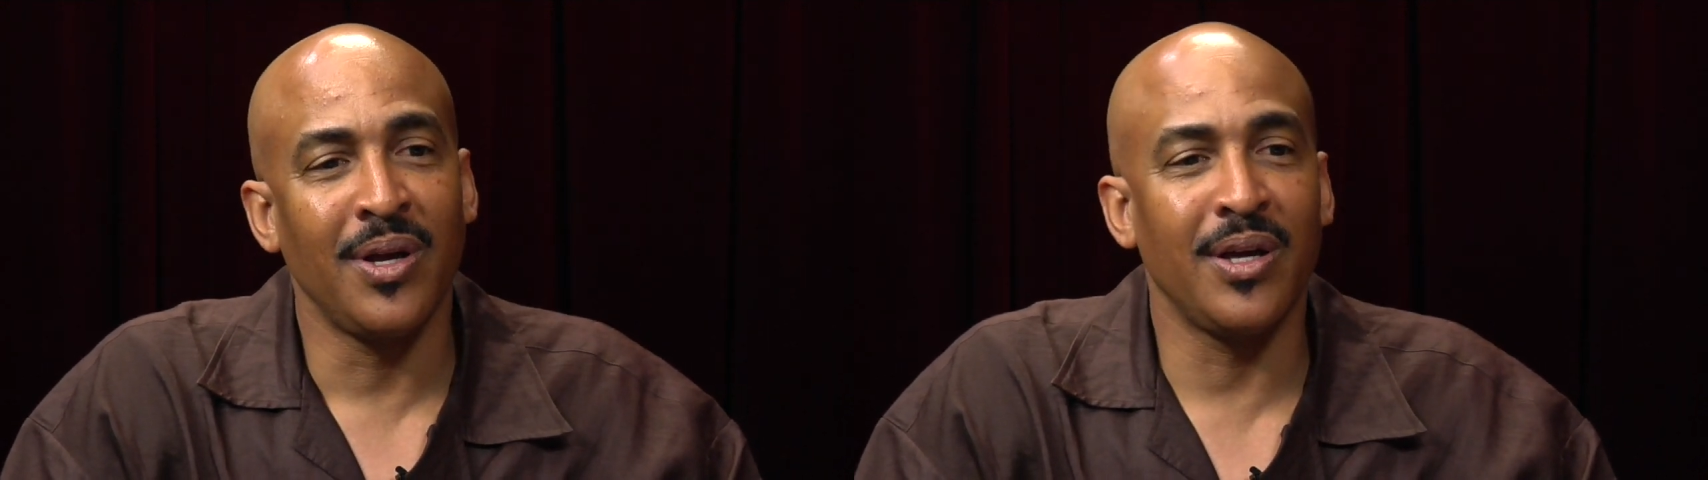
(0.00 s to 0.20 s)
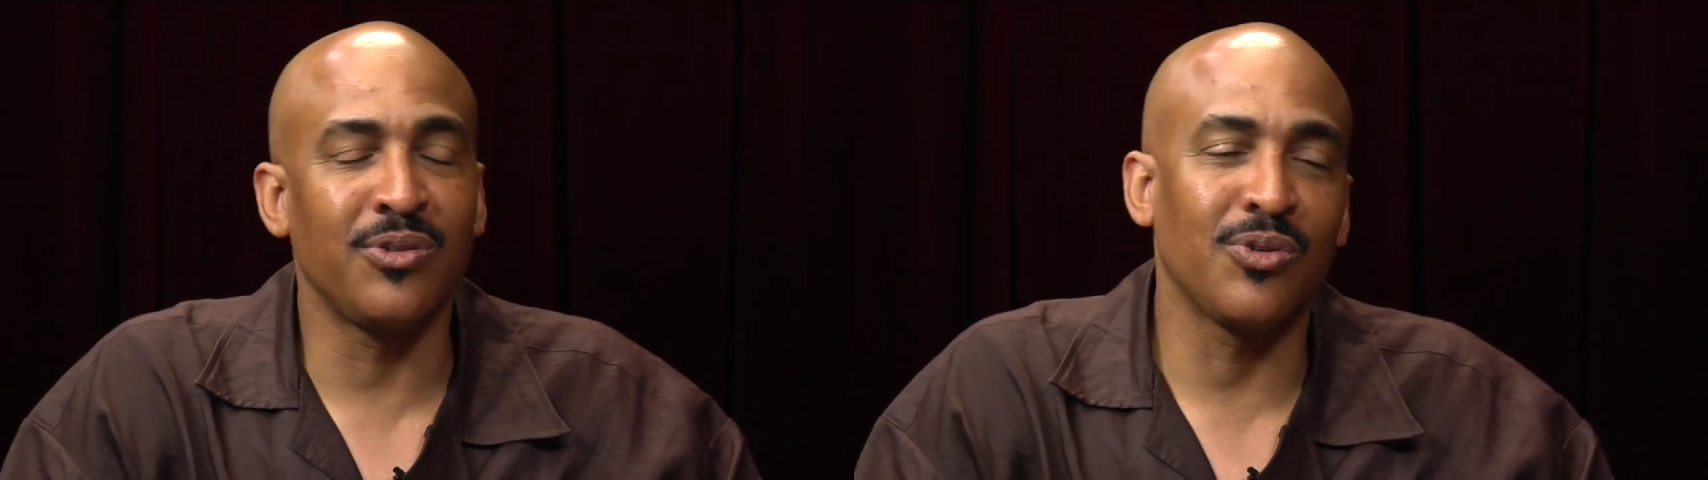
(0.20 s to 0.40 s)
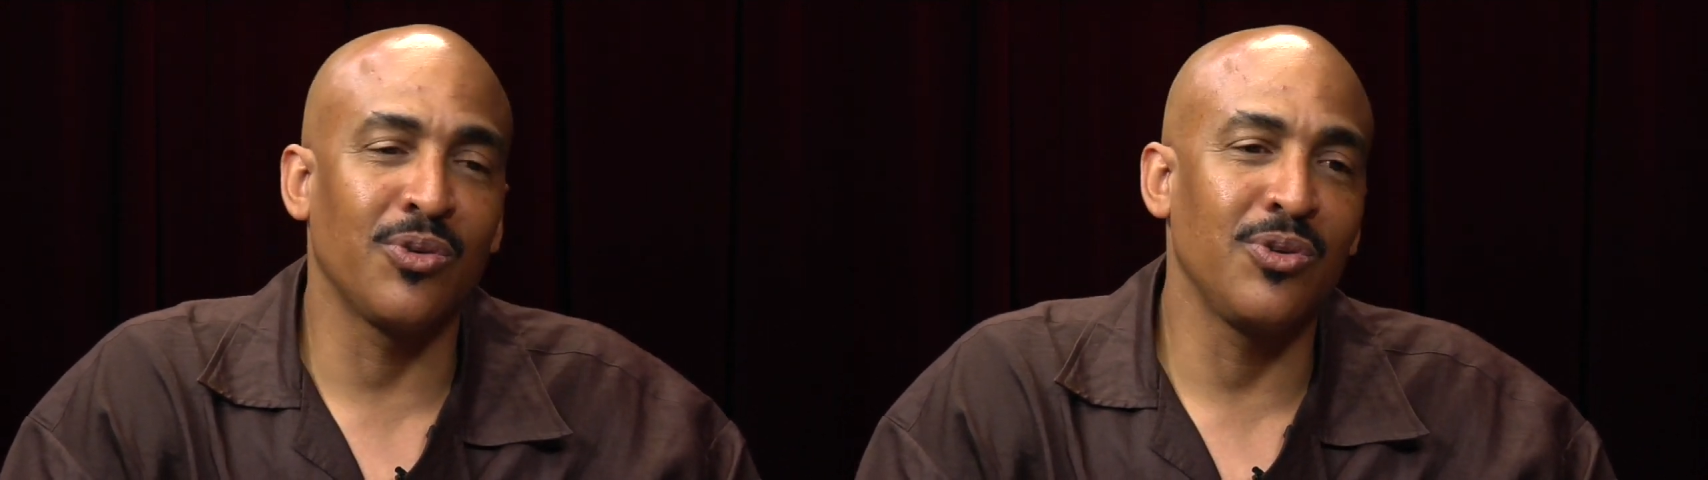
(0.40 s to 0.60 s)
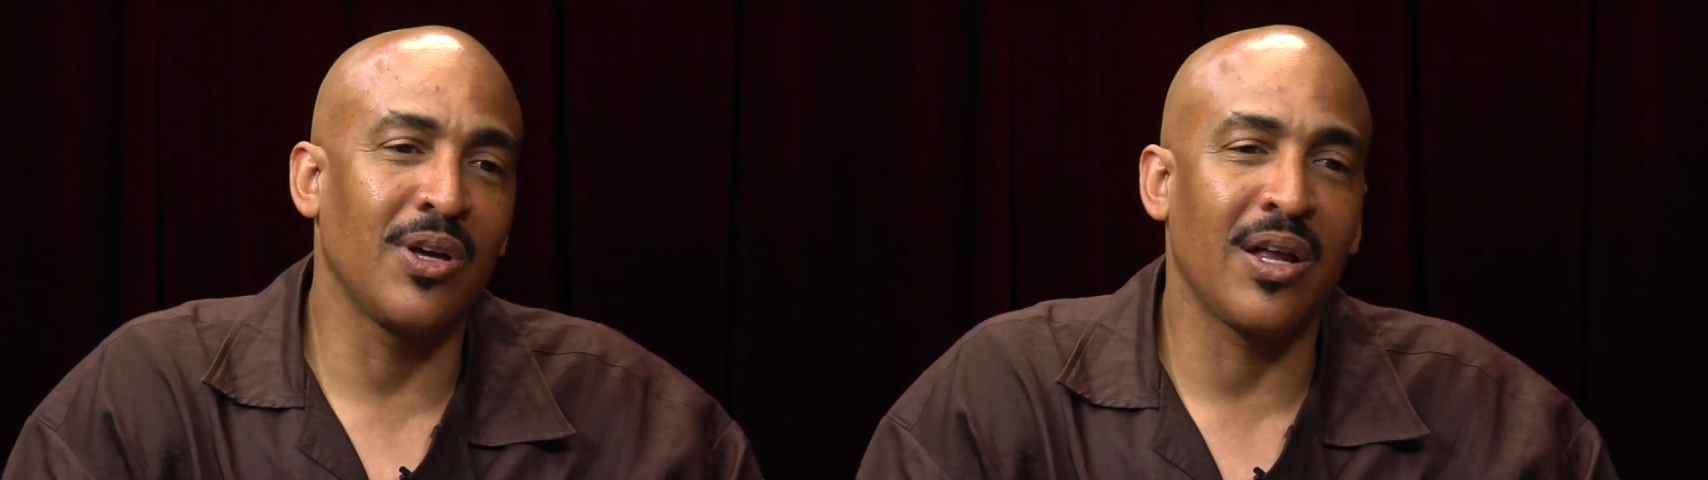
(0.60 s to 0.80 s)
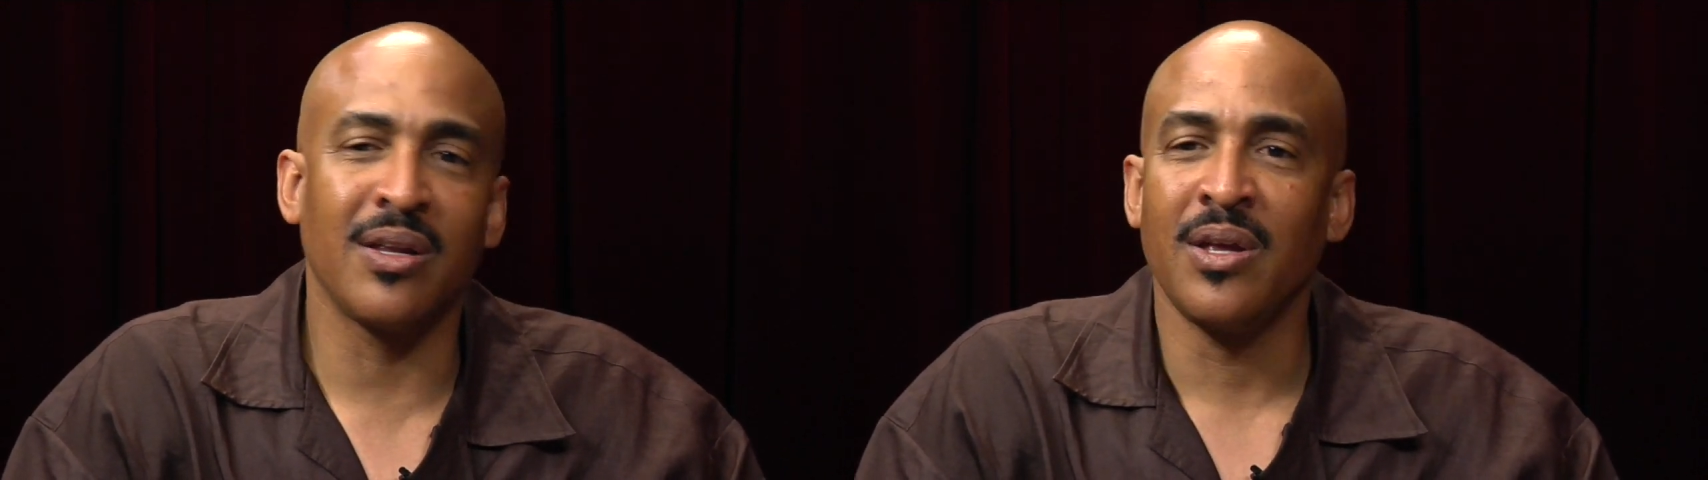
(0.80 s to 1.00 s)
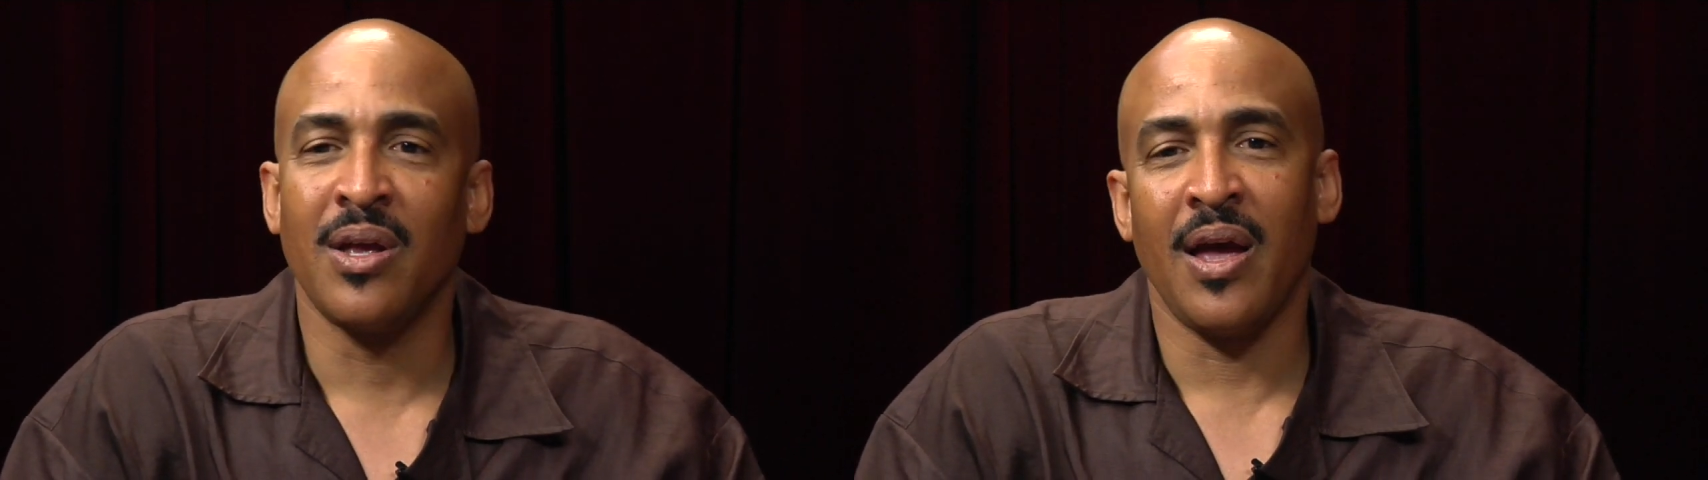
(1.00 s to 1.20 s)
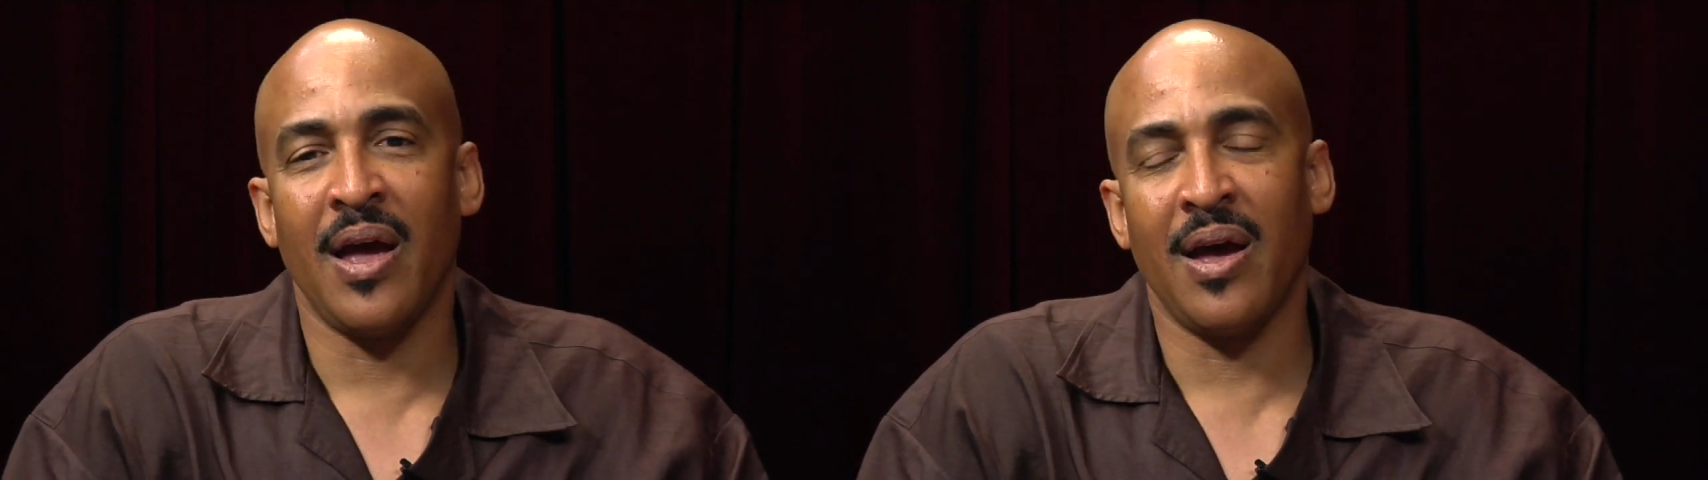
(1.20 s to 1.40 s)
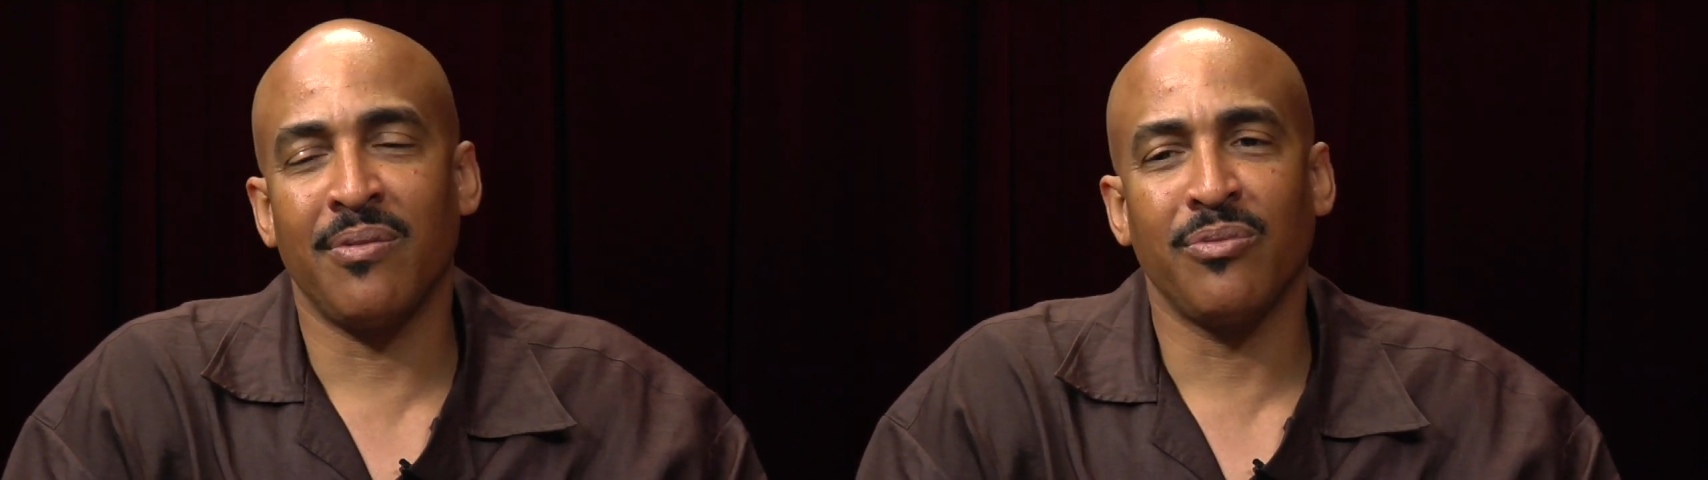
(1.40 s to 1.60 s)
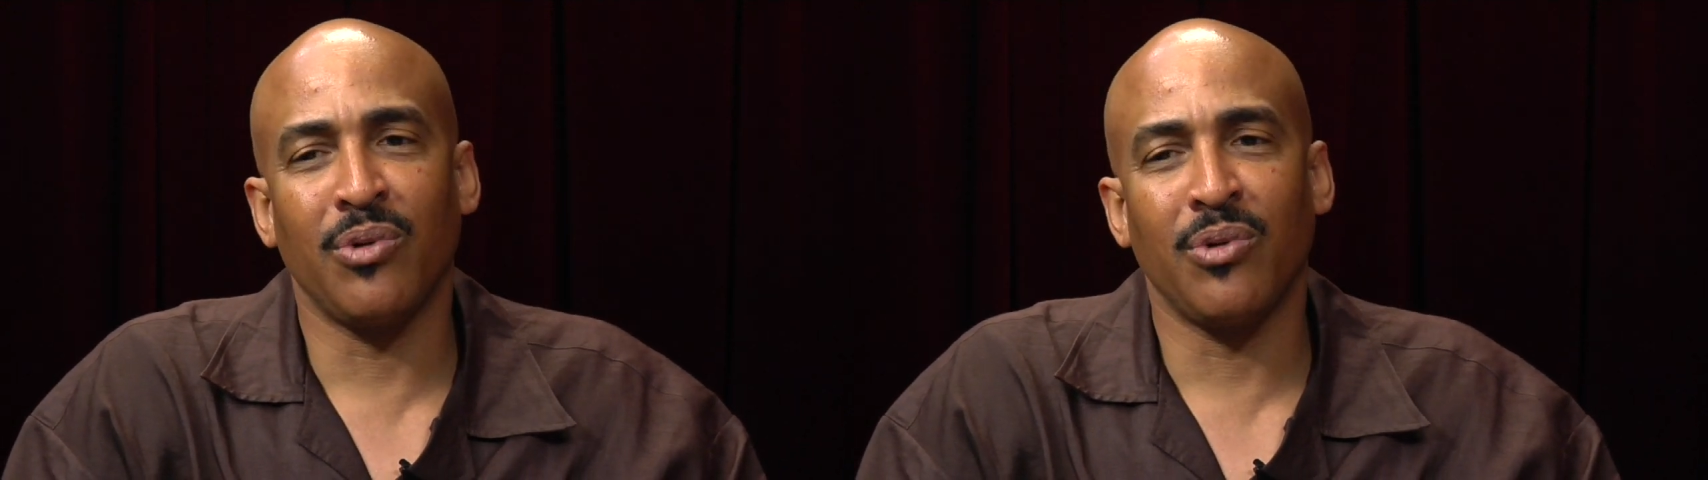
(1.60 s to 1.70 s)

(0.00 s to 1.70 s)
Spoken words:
And so you got to have,